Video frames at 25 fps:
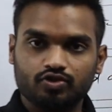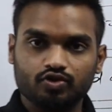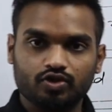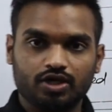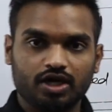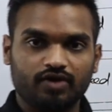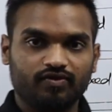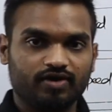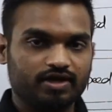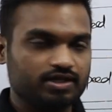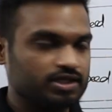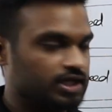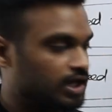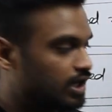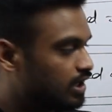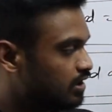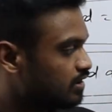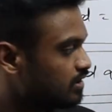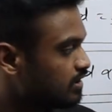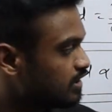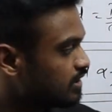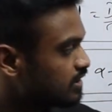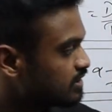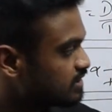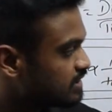to cover
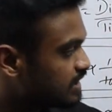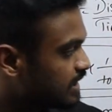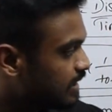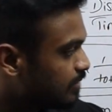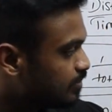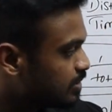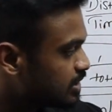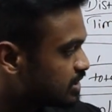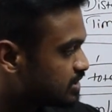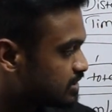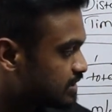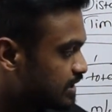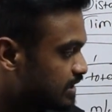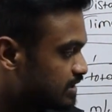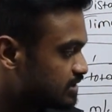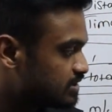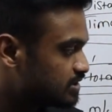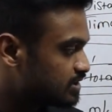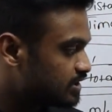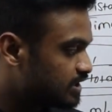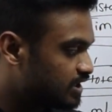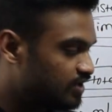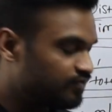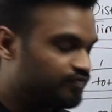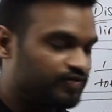the same
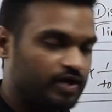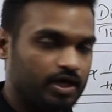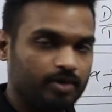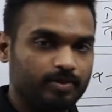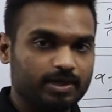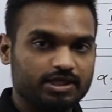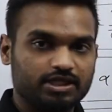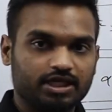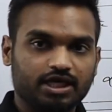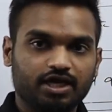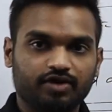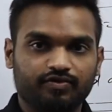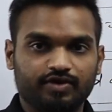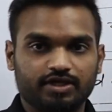distance in 5 by 3